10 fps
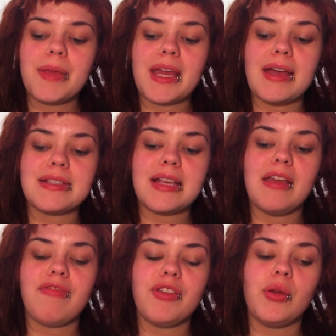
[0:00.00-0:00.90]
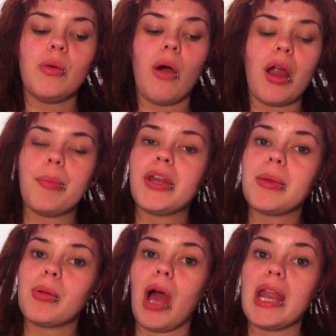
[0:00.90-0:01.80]
because if you are
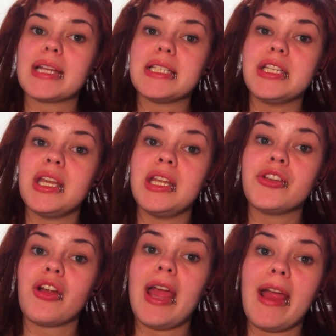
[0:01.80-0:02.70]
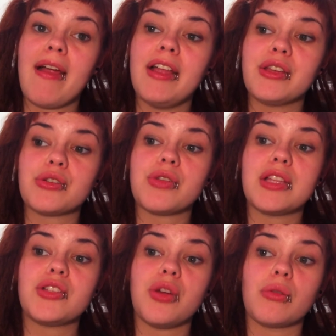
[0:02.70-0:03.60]
putting product in your hair and your
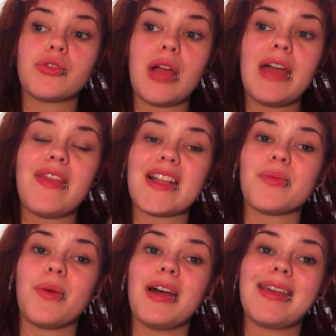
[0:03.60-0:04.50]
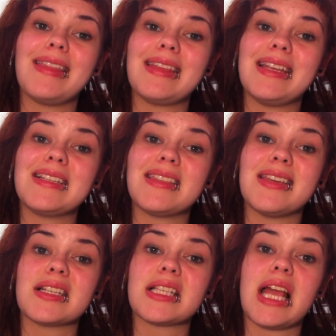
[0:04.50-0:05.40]
dreads don't dry, that's what can lead to
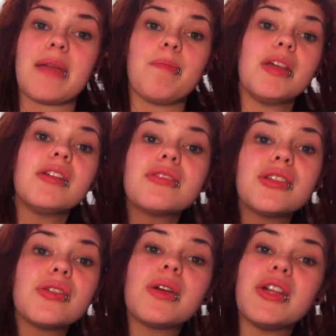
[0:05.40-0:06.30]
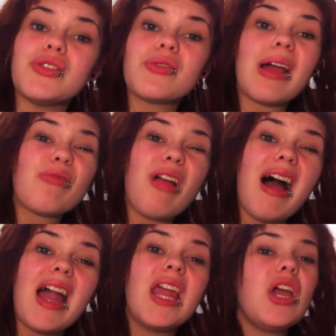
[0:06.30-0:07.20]
things like mildew and dread
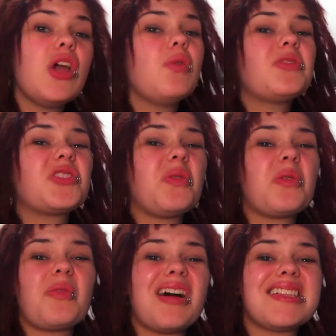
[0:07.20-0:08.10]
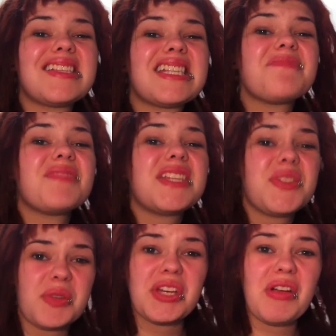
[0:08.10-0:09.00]
rot, which no one wants.
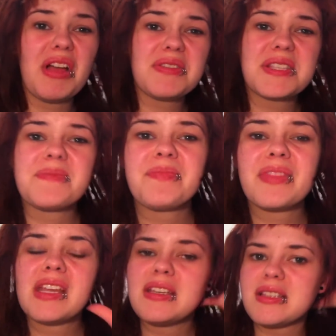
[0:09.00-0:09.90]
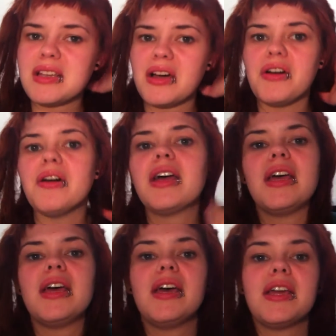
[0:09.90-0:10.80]
It's really gross. So
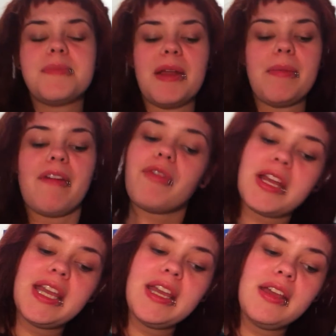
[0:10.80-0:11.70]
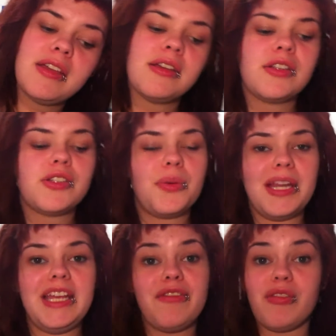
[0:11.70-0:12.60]
spend about 20
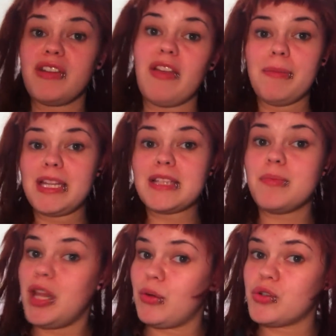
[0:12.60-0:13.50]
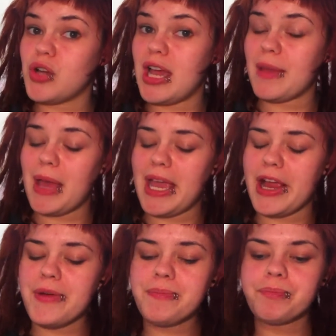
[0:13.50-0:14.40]
to 45 minutes blow drying my
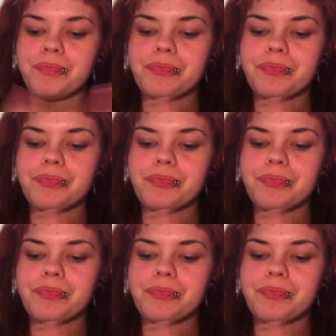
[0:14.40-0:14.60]
hair,